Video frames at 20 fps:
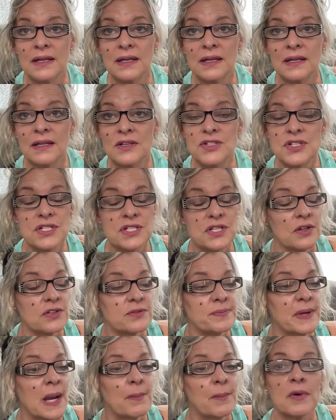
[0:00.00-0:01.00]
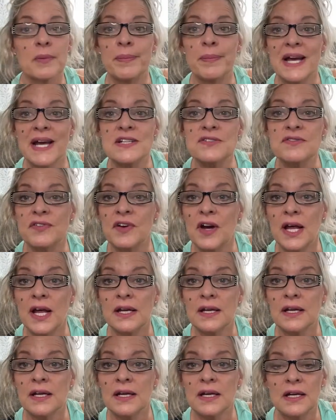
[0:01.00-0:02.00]
She tells me I'm her best friend.
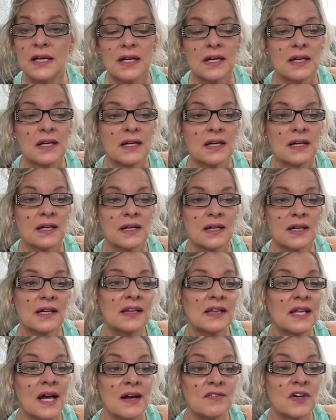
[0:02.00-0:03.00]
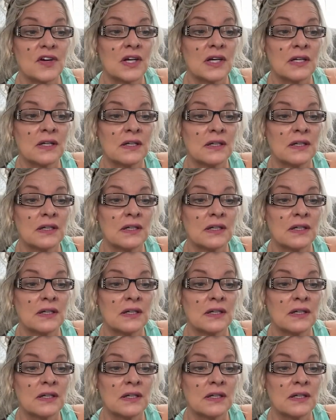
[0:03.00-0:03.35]
I love her.